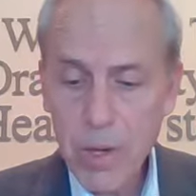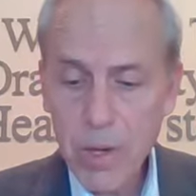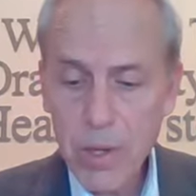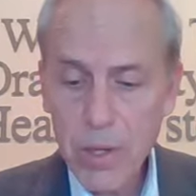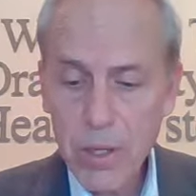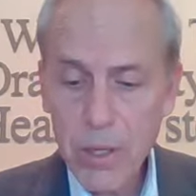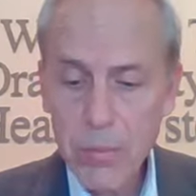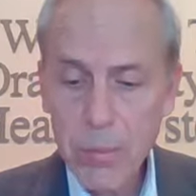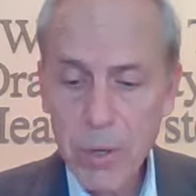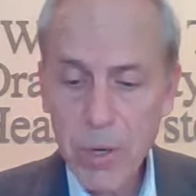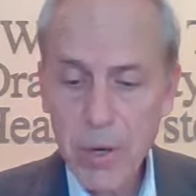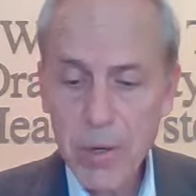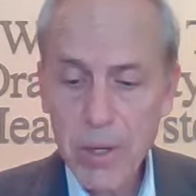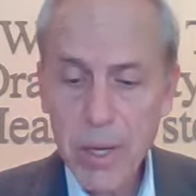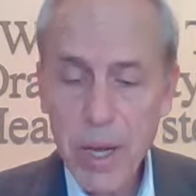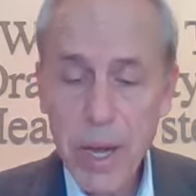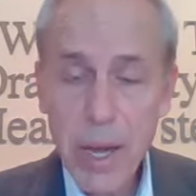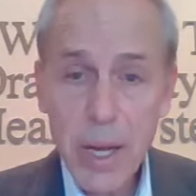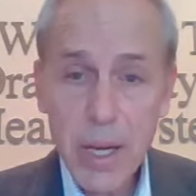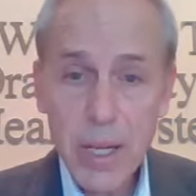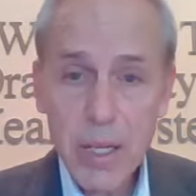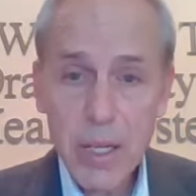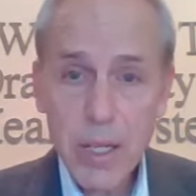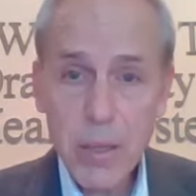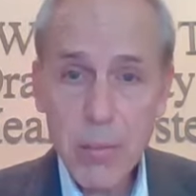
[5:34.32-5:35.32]
compared to
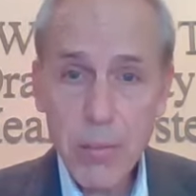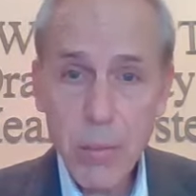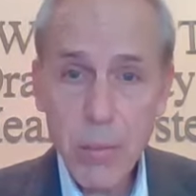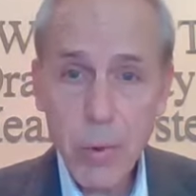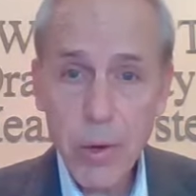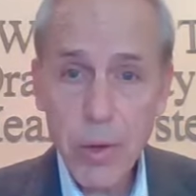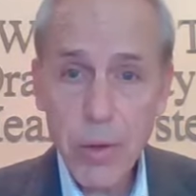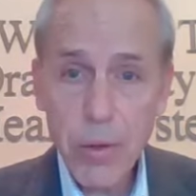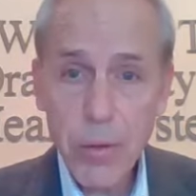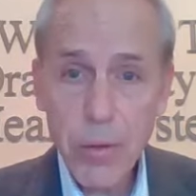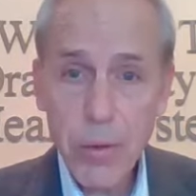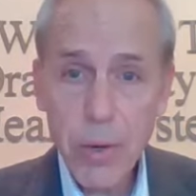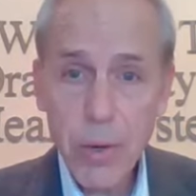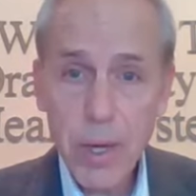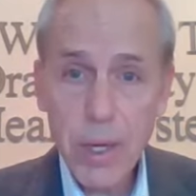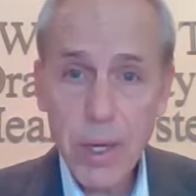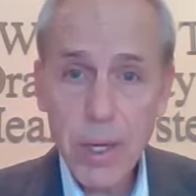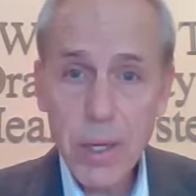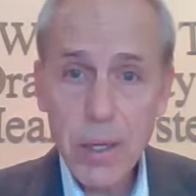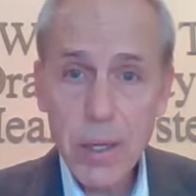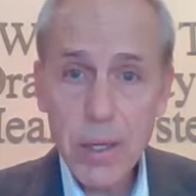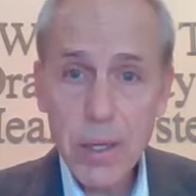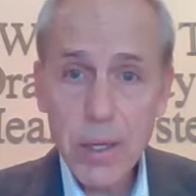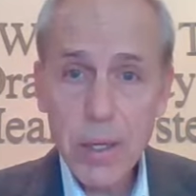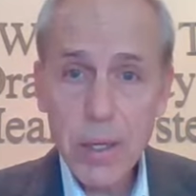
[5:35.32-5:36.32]

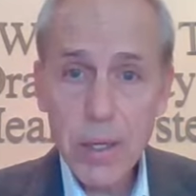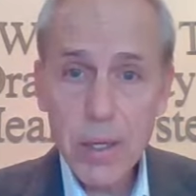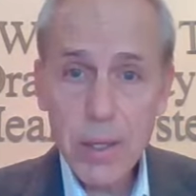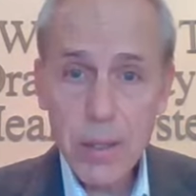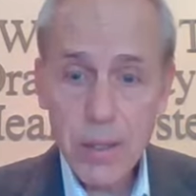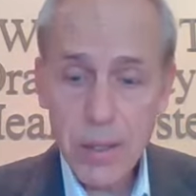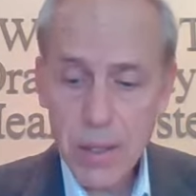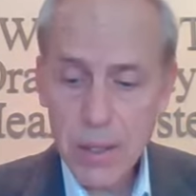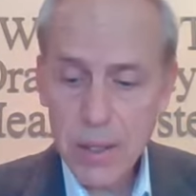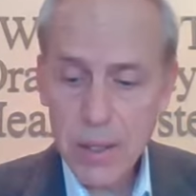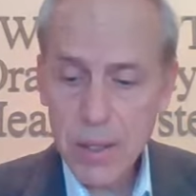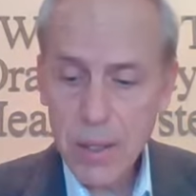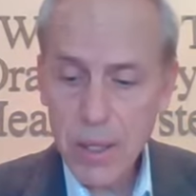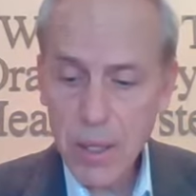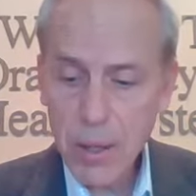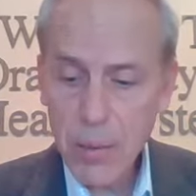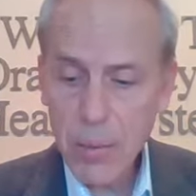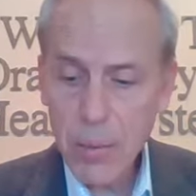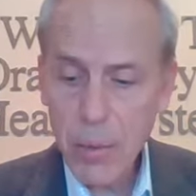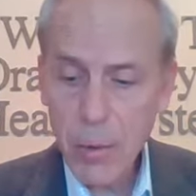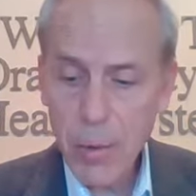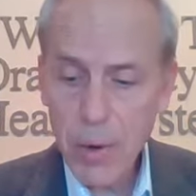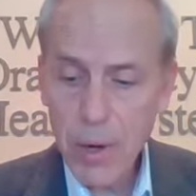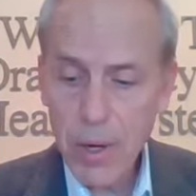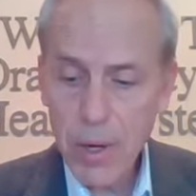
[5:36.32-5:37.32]
18.3,
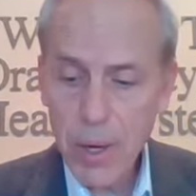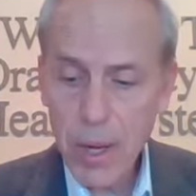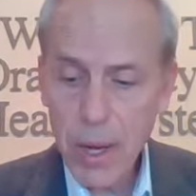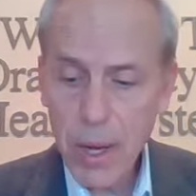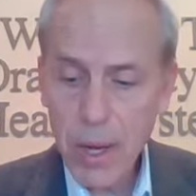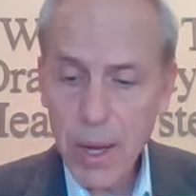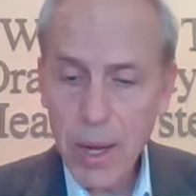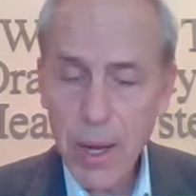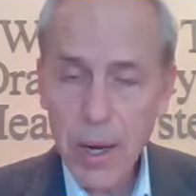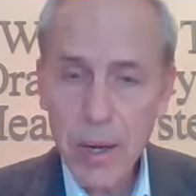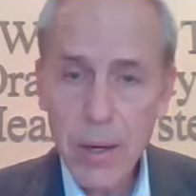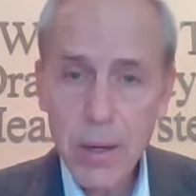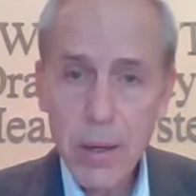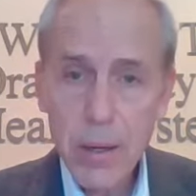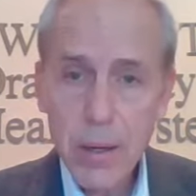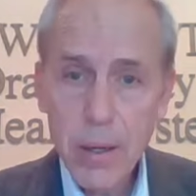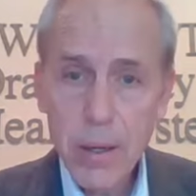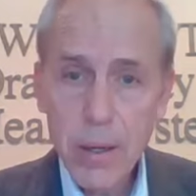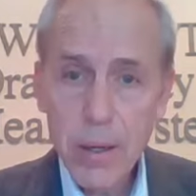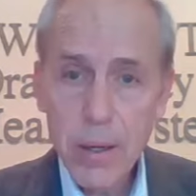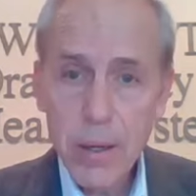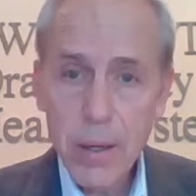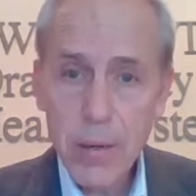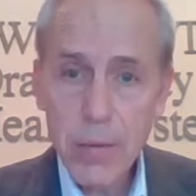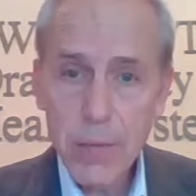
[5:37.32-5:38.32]
16.9,
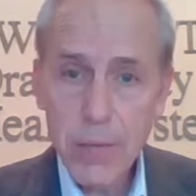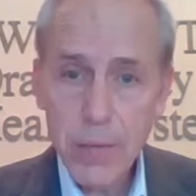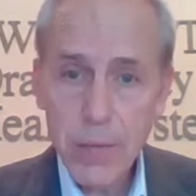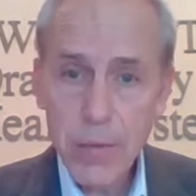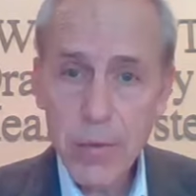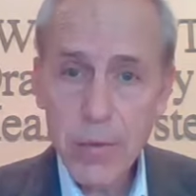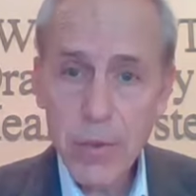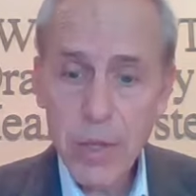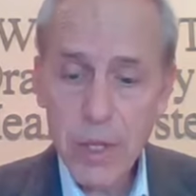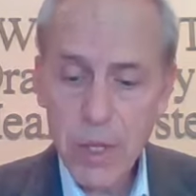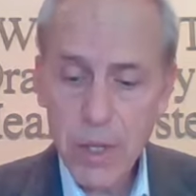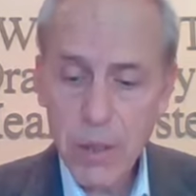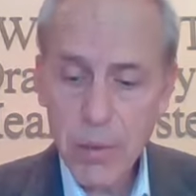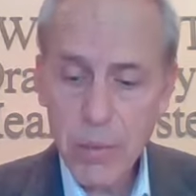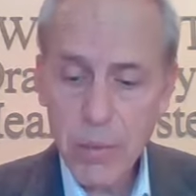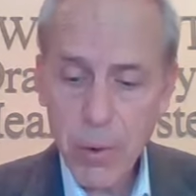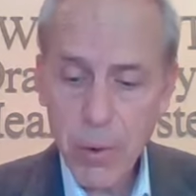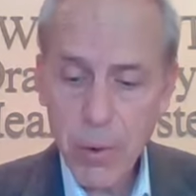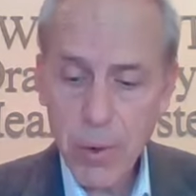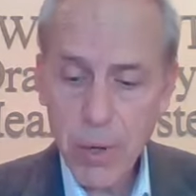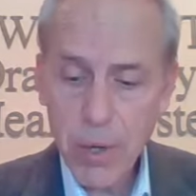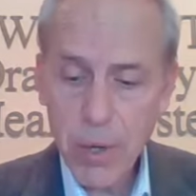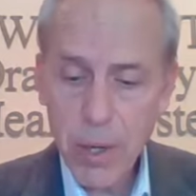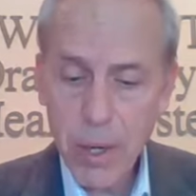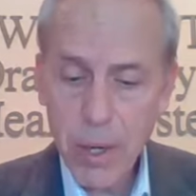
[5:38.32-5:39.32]
and
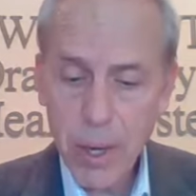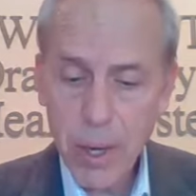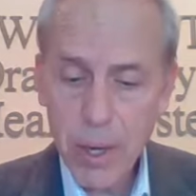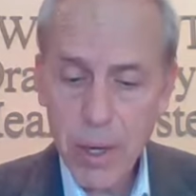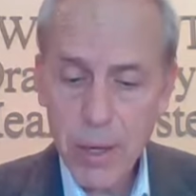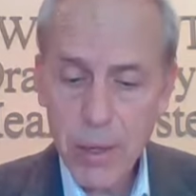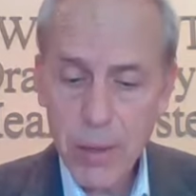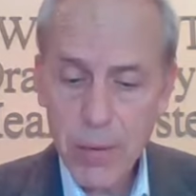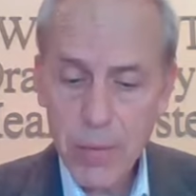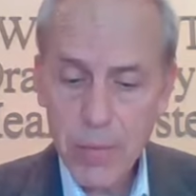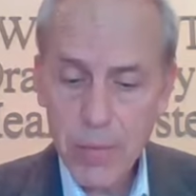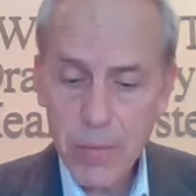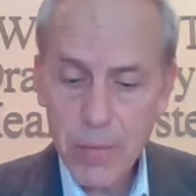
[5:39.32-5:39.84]
15.9.